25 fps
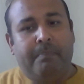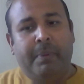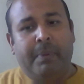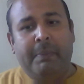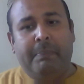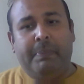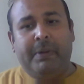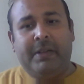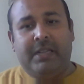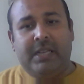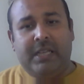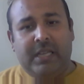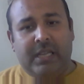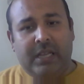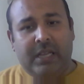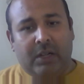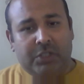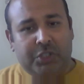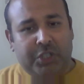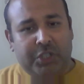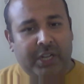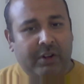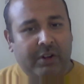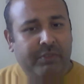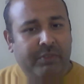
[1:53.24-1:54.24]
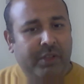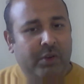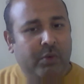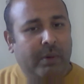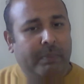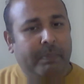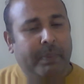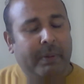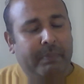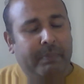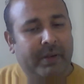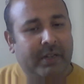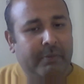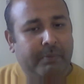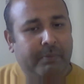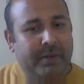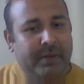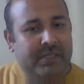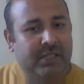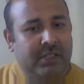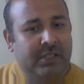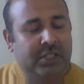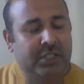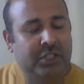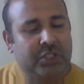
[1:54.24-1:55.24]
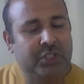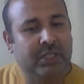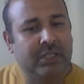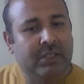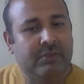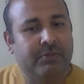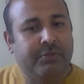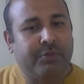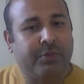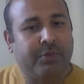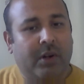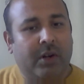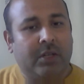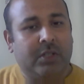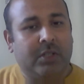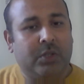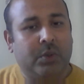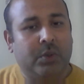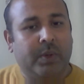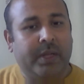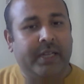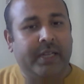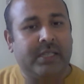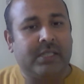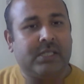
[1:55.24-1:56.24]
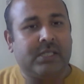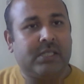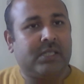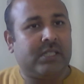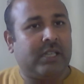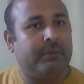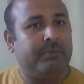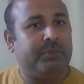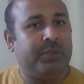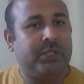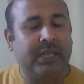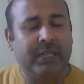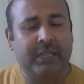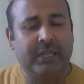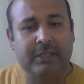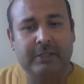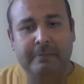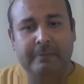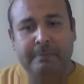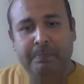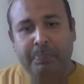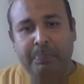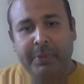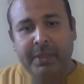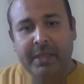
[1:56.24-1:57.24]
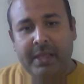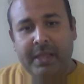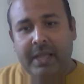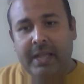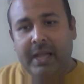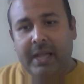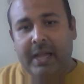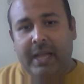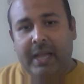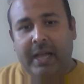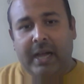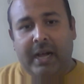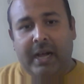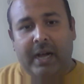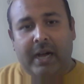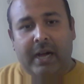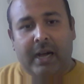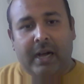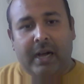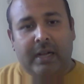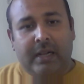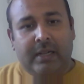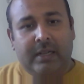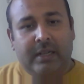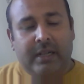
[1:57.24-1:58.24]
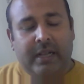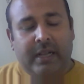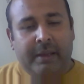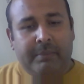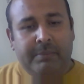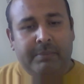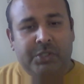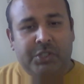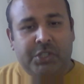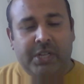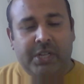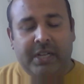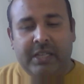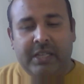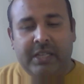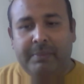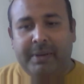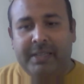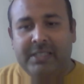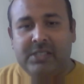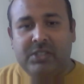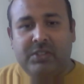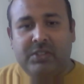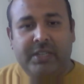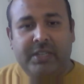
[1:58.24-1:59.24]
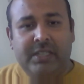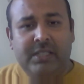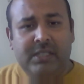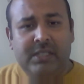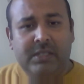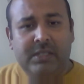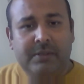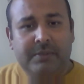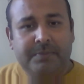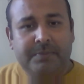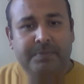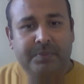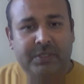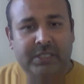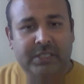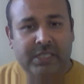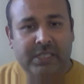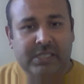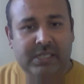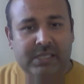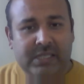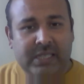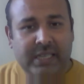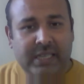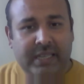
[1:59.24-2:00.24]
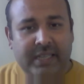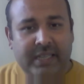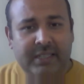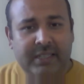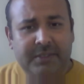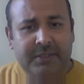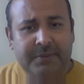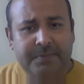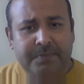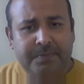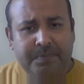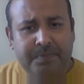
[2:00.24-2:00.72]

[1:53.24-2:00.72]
PPT, or share you a PPT presentation for today's subject. I'm sharing my screen. Just a second.